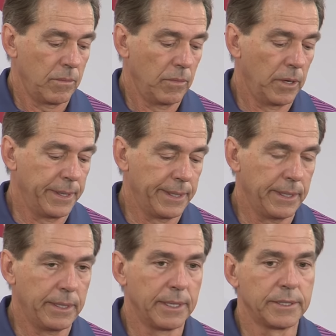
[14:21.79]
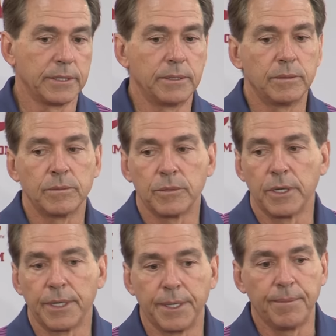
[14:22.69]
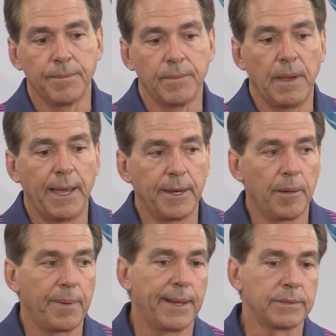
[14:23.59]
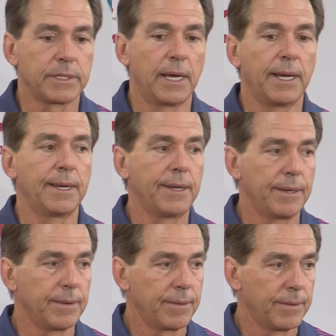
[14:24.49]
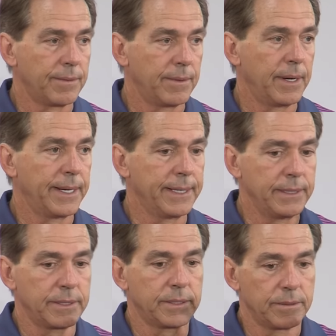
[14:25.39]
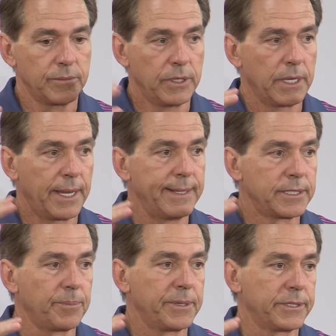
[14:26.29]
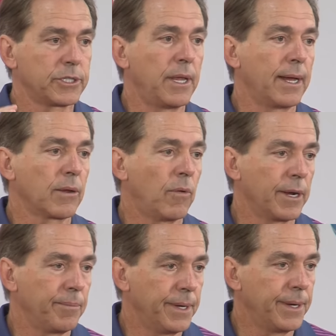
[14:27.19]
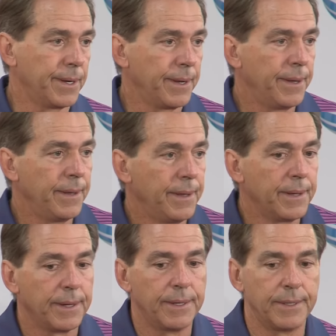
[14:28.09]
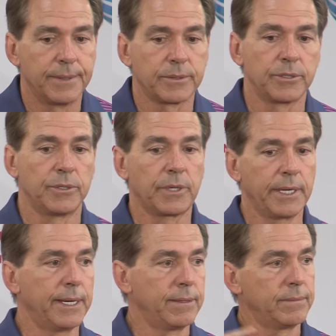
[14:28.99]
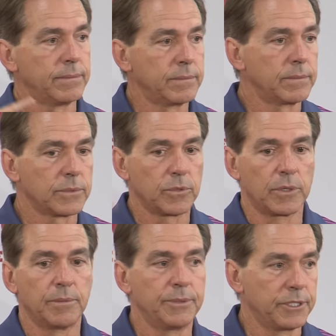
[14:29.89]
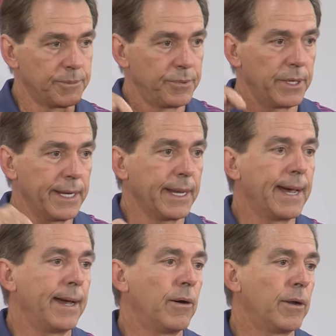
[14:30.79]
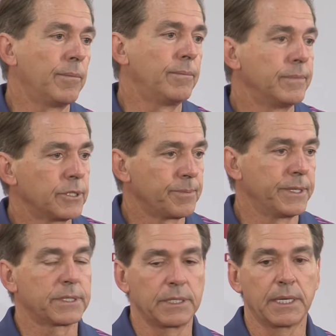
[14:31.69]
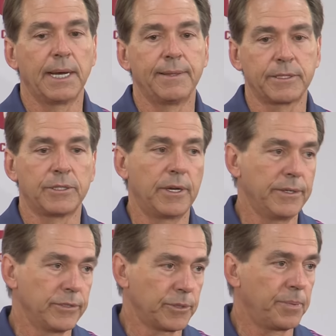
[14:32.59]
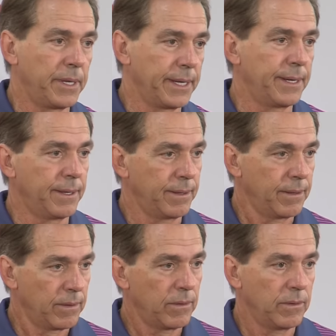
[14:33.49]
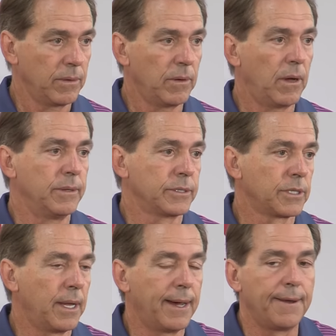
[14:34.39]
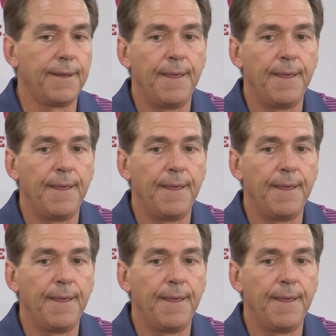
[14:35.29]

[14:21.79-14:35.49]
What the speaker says: Well, he doesn't really line up outside. Right? He's really lines up in the slot quite a bit. So you can't sort of just put a guy on him, especially a guy that's not used to playing on the slot.